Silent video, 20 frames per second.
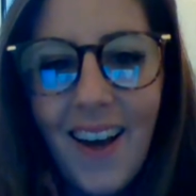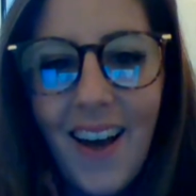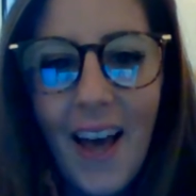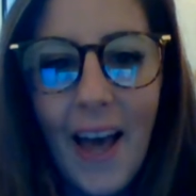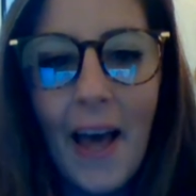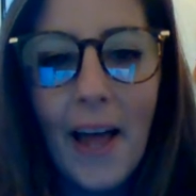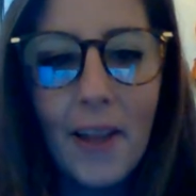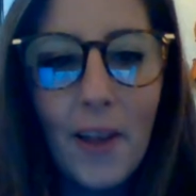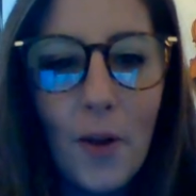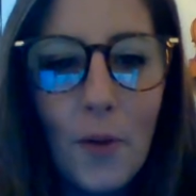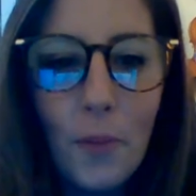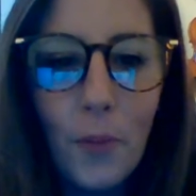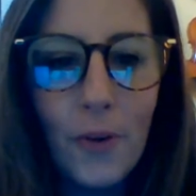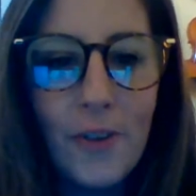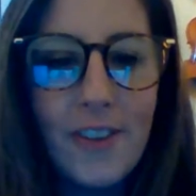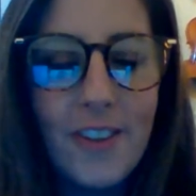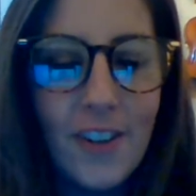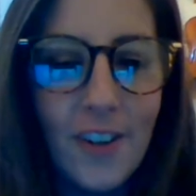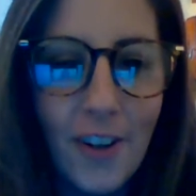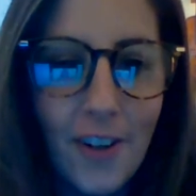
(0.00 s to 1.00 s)
Hello boys
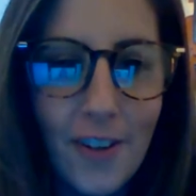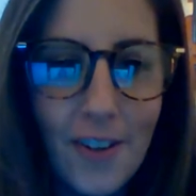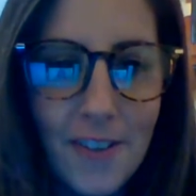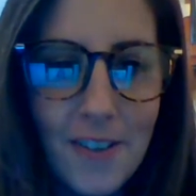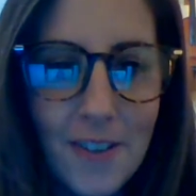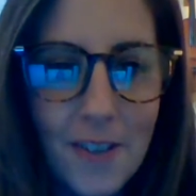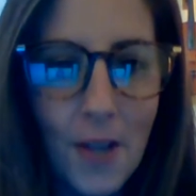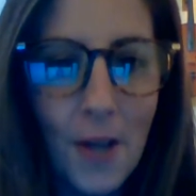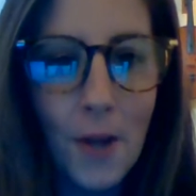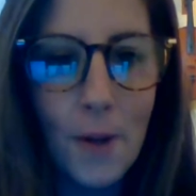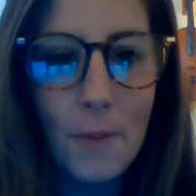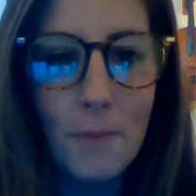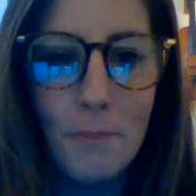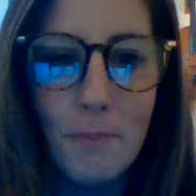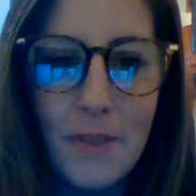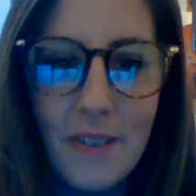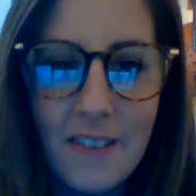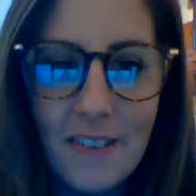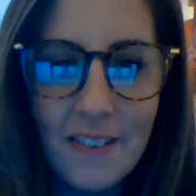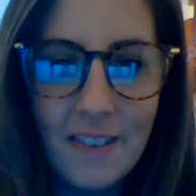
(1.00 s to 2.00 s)
and girls,
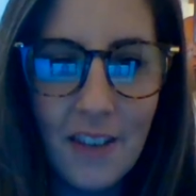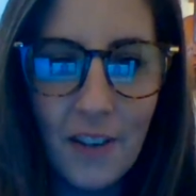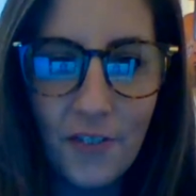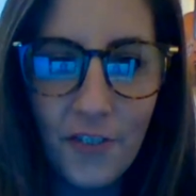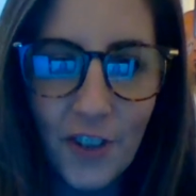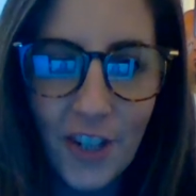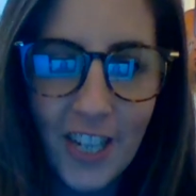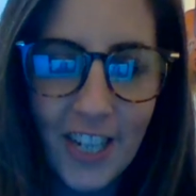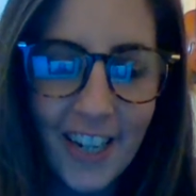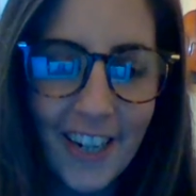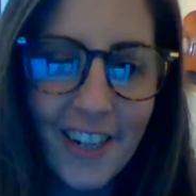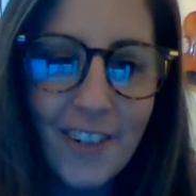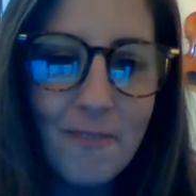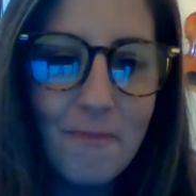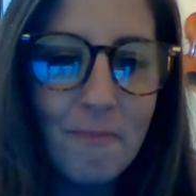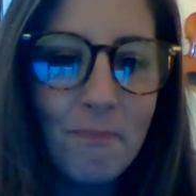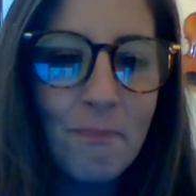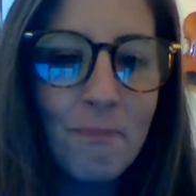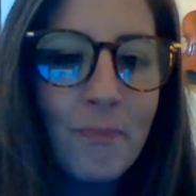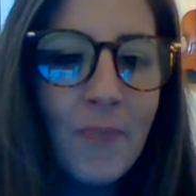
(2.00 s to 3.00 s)
Mrs. Gifford here.
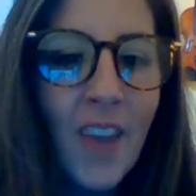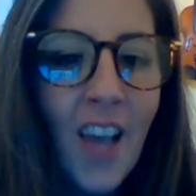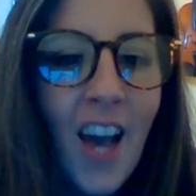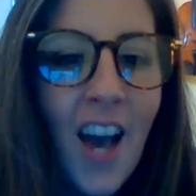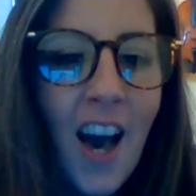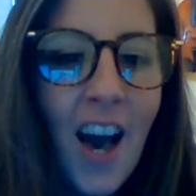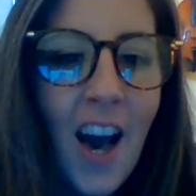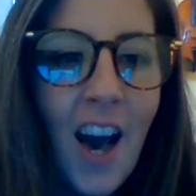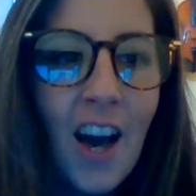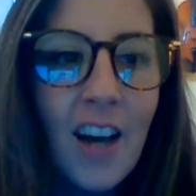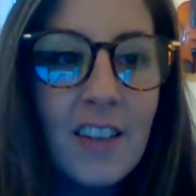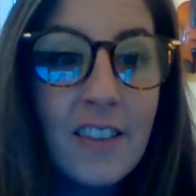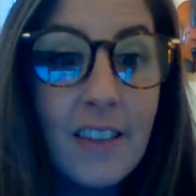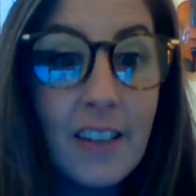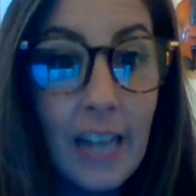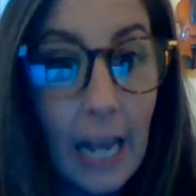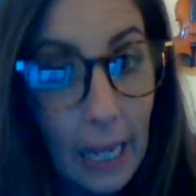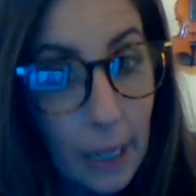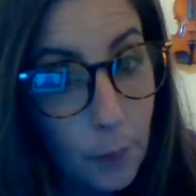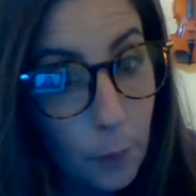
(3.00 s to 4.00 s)

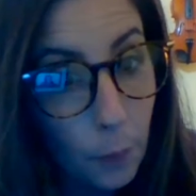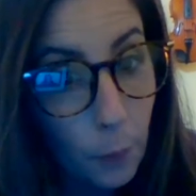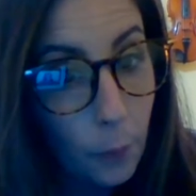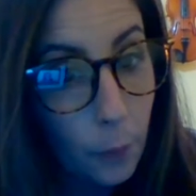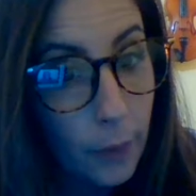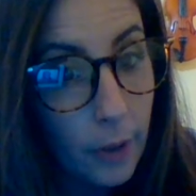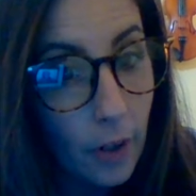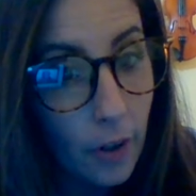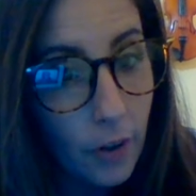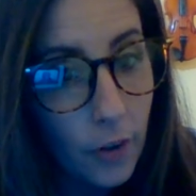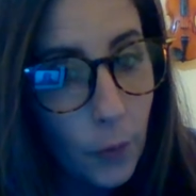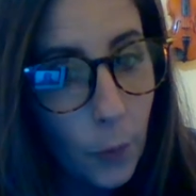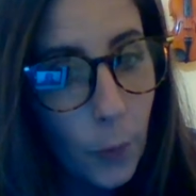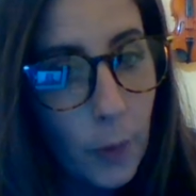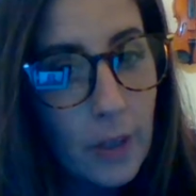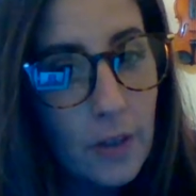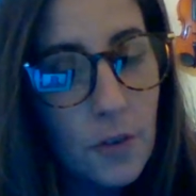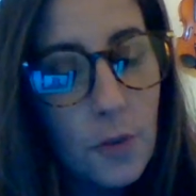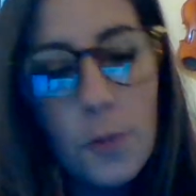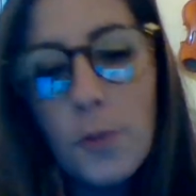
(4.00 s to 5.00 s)
Today we are going
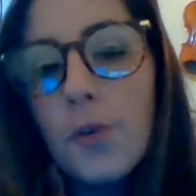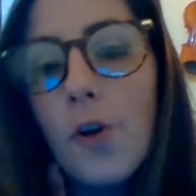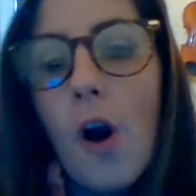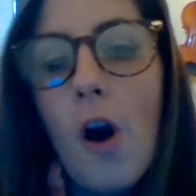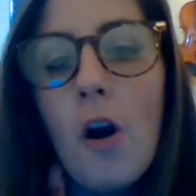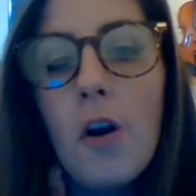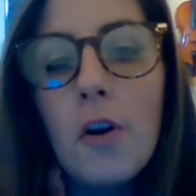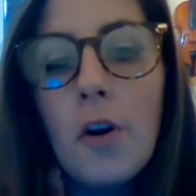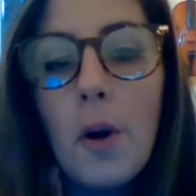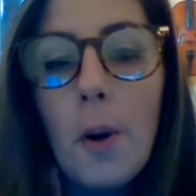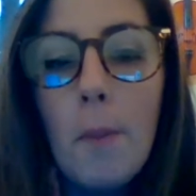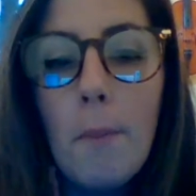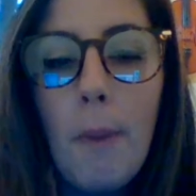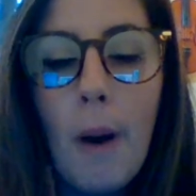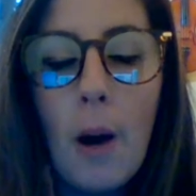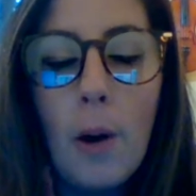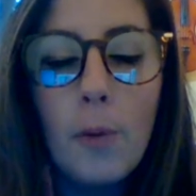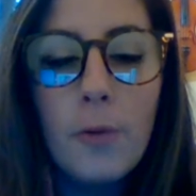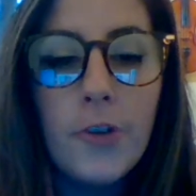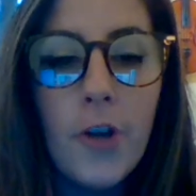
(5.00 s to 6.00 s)
to talk
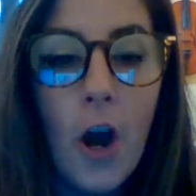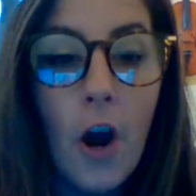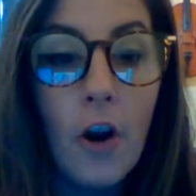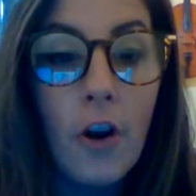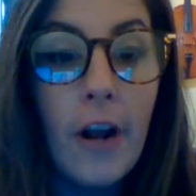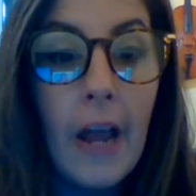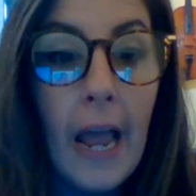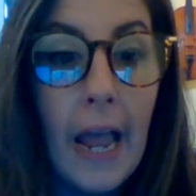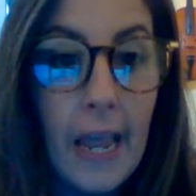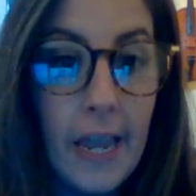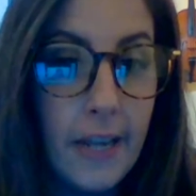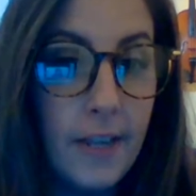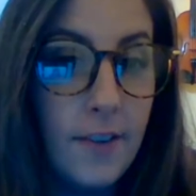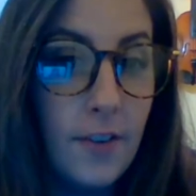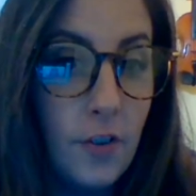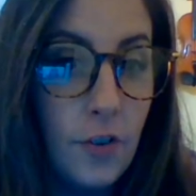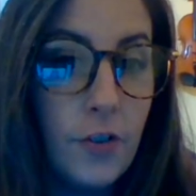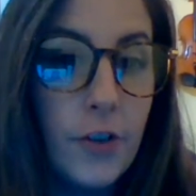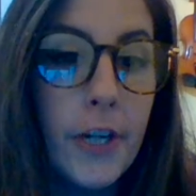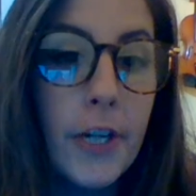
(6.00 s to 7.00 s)
about our A
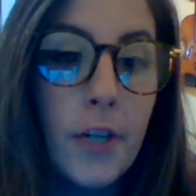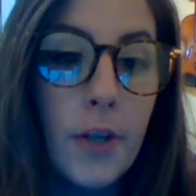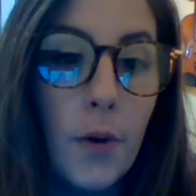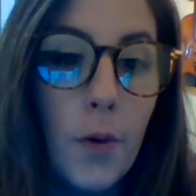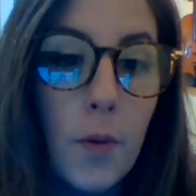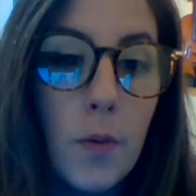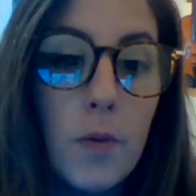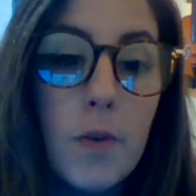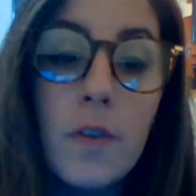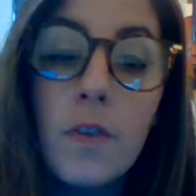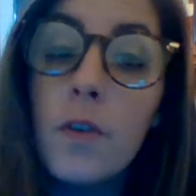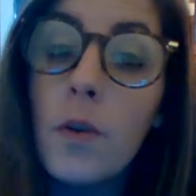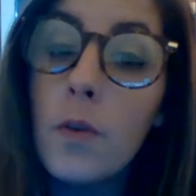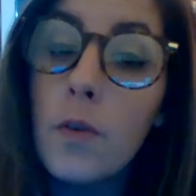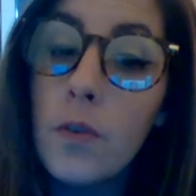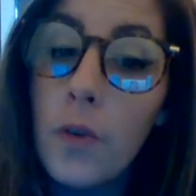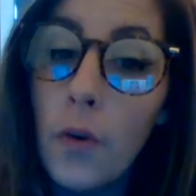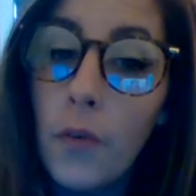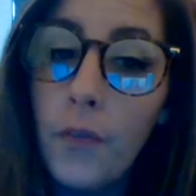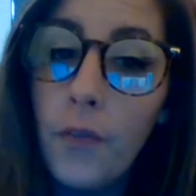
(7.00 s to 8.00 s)
string notes.
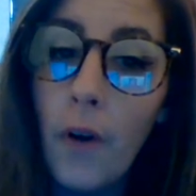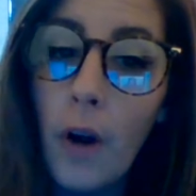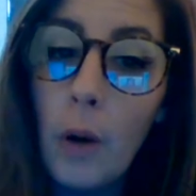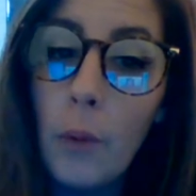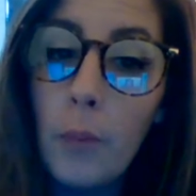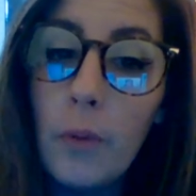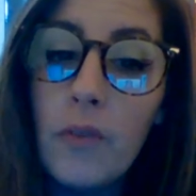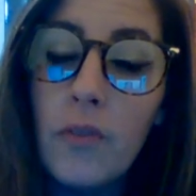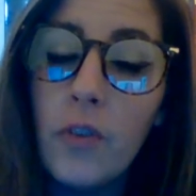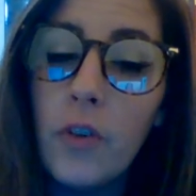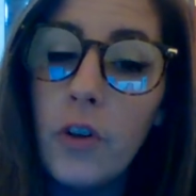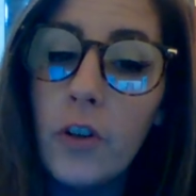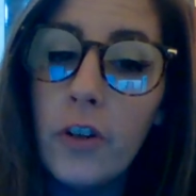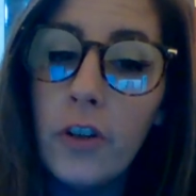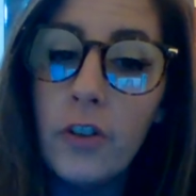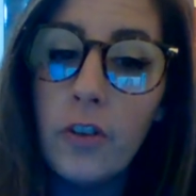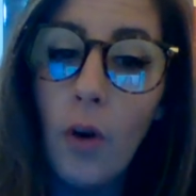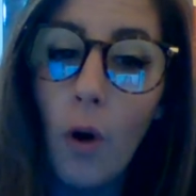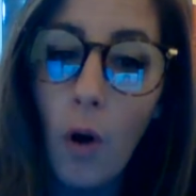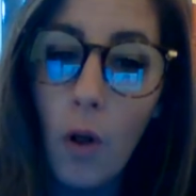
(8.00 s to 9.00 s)
So far we've
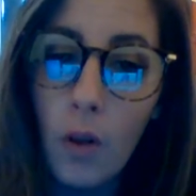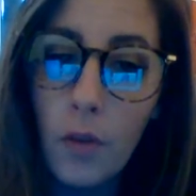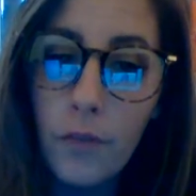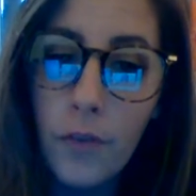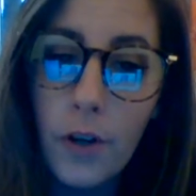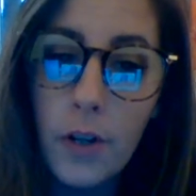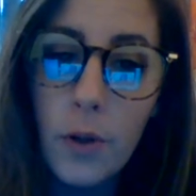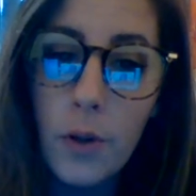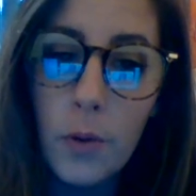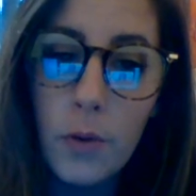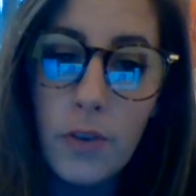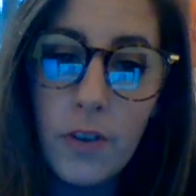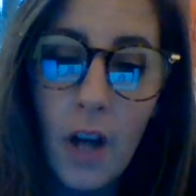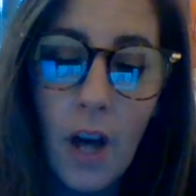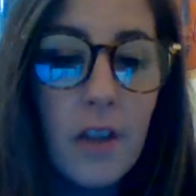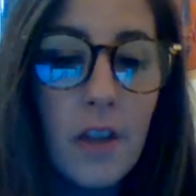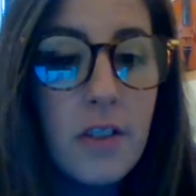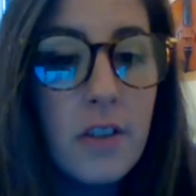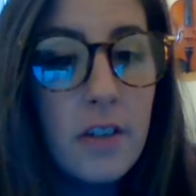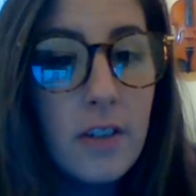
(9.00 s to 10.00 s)
learned all of our notes
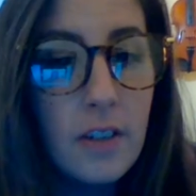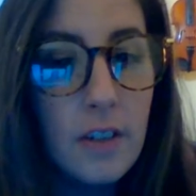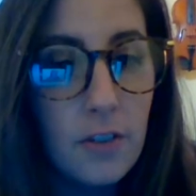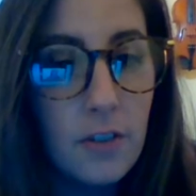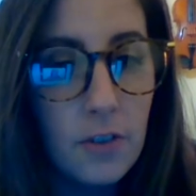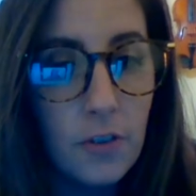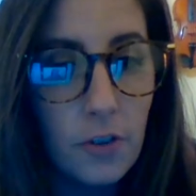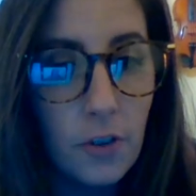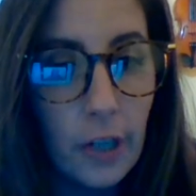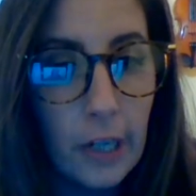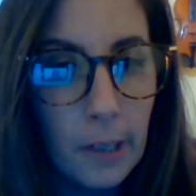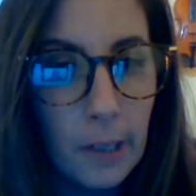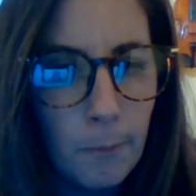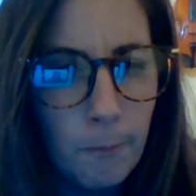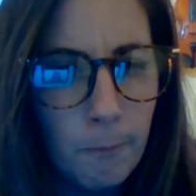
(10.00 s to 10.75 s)
on the D string.